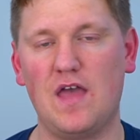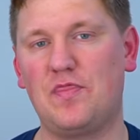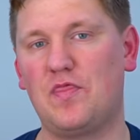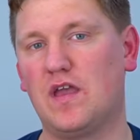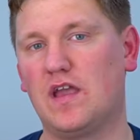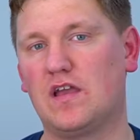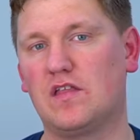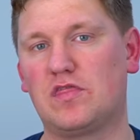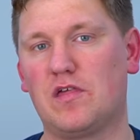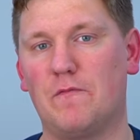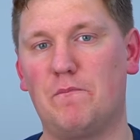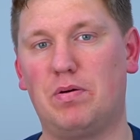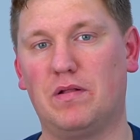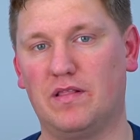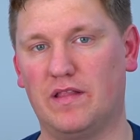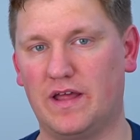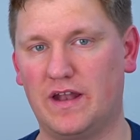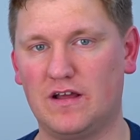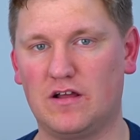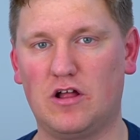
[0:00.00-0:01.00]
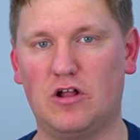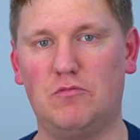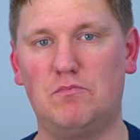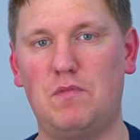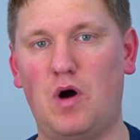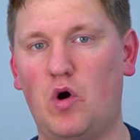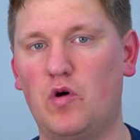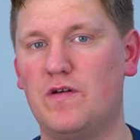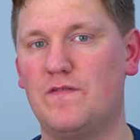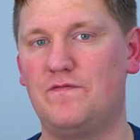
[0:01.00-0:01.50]
think it's a political
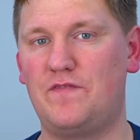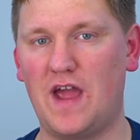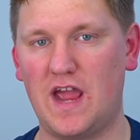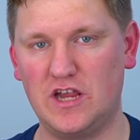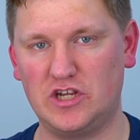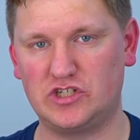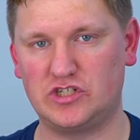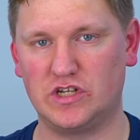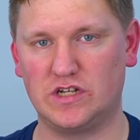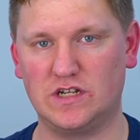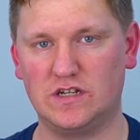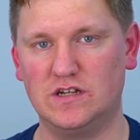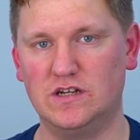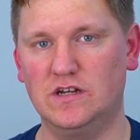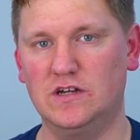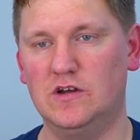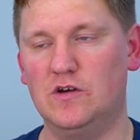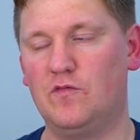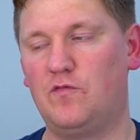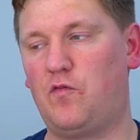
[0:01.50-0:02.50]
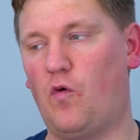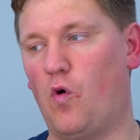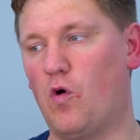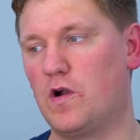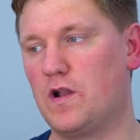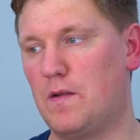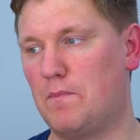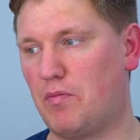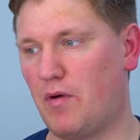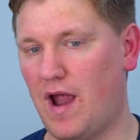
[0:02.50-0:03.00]
motivation
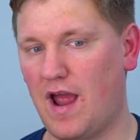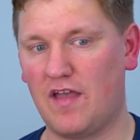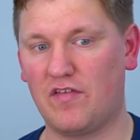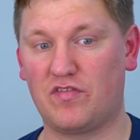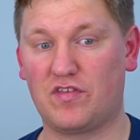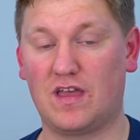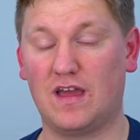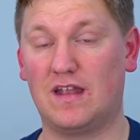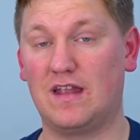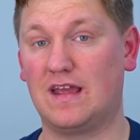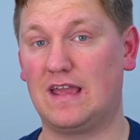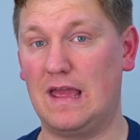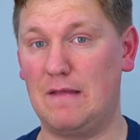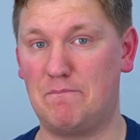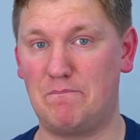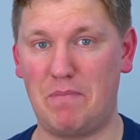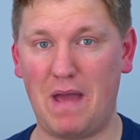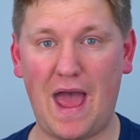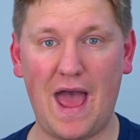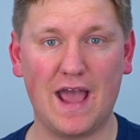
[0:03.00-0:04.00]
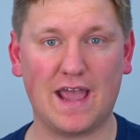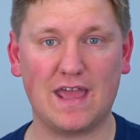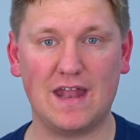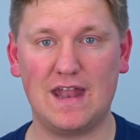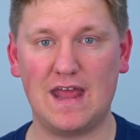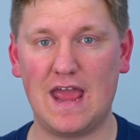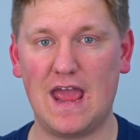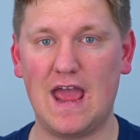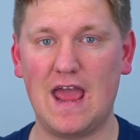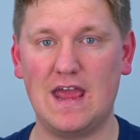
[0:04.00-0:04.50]
for Nebraska to get back
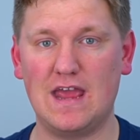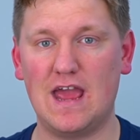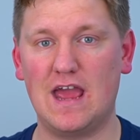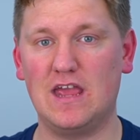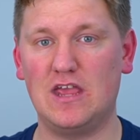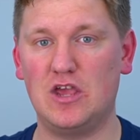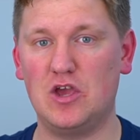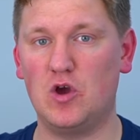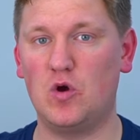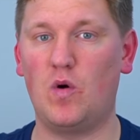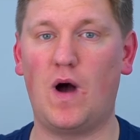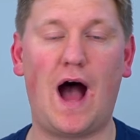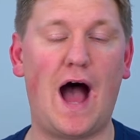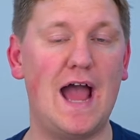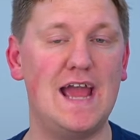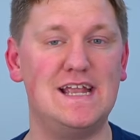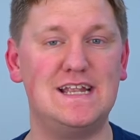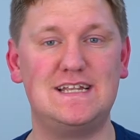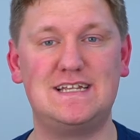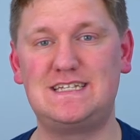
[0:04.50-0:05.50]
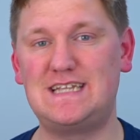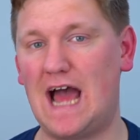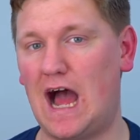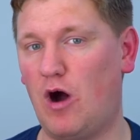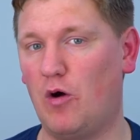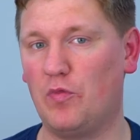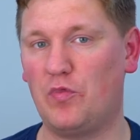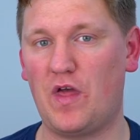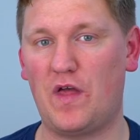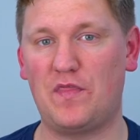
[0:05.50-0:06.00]
into A A U. I
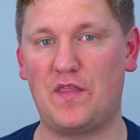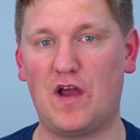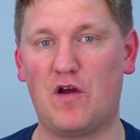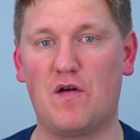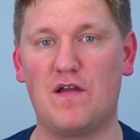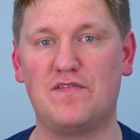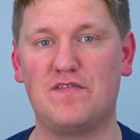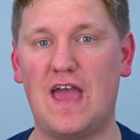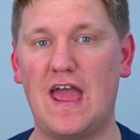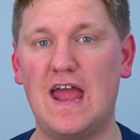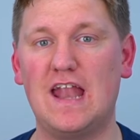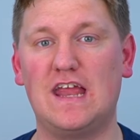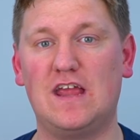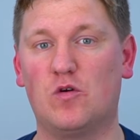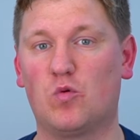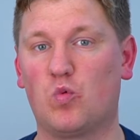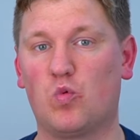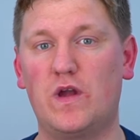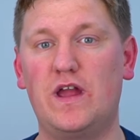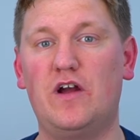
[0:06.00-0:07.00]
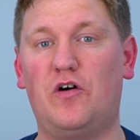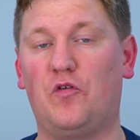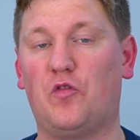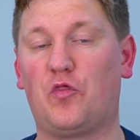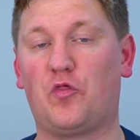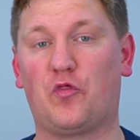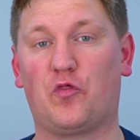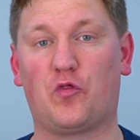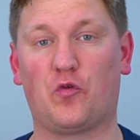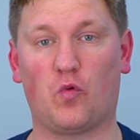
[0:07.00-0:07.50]
doubt that there is any real
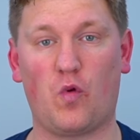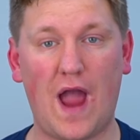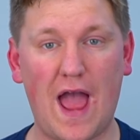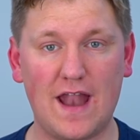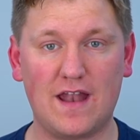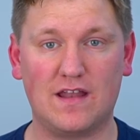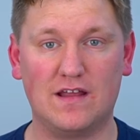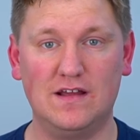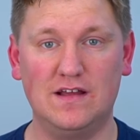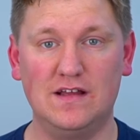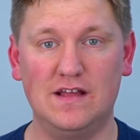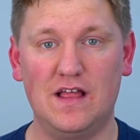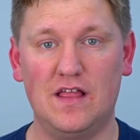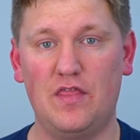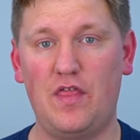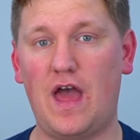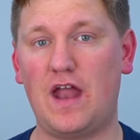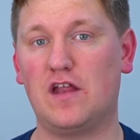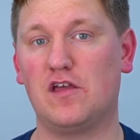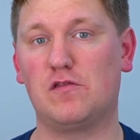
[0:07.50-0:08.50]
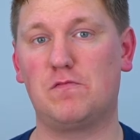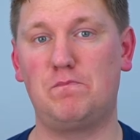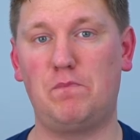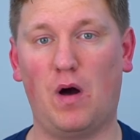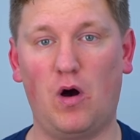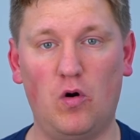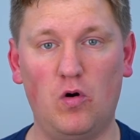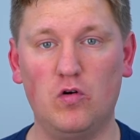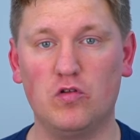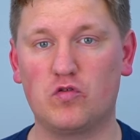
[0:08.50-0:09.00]
threat that is
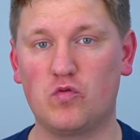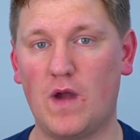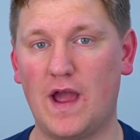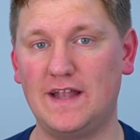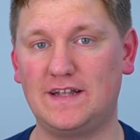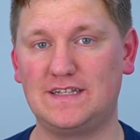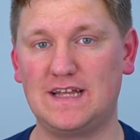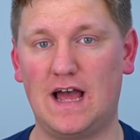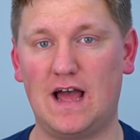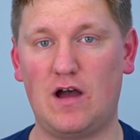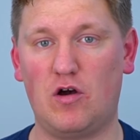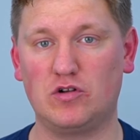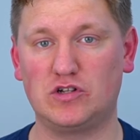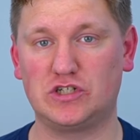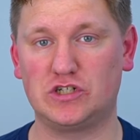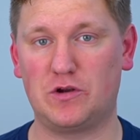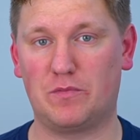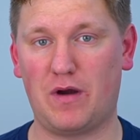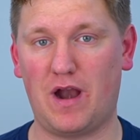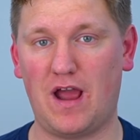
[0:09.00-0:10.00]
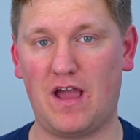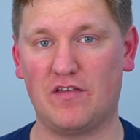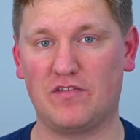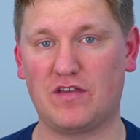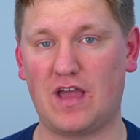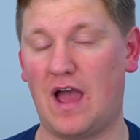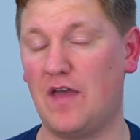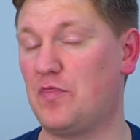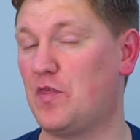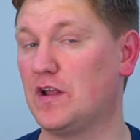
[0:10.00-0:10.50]
posed right now to
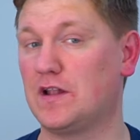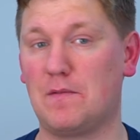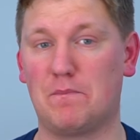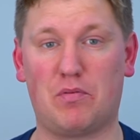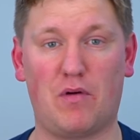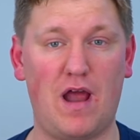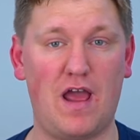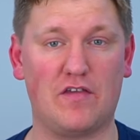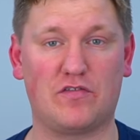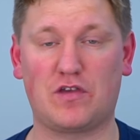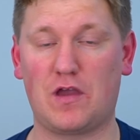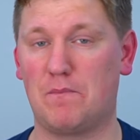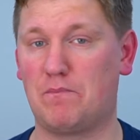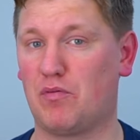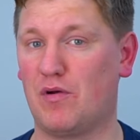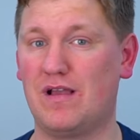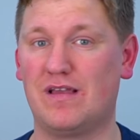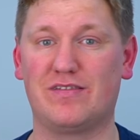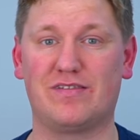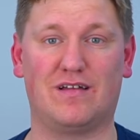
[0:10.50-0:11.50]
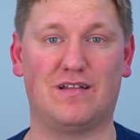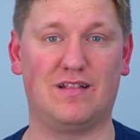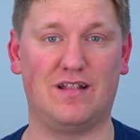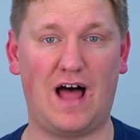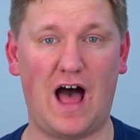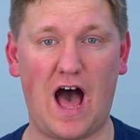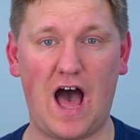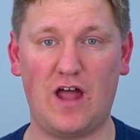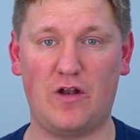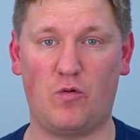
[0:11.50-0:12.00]
Nebraska. I think Nebraska brings a
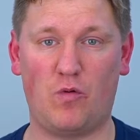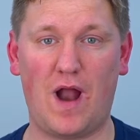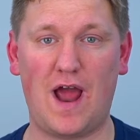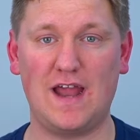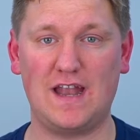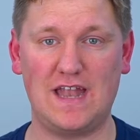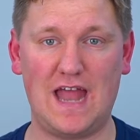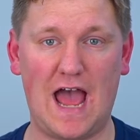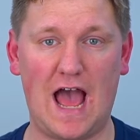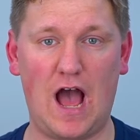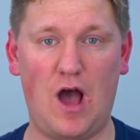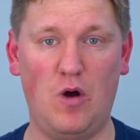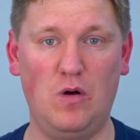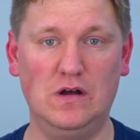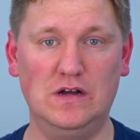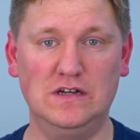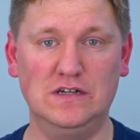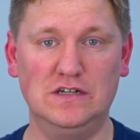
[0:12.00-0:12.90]
lot right now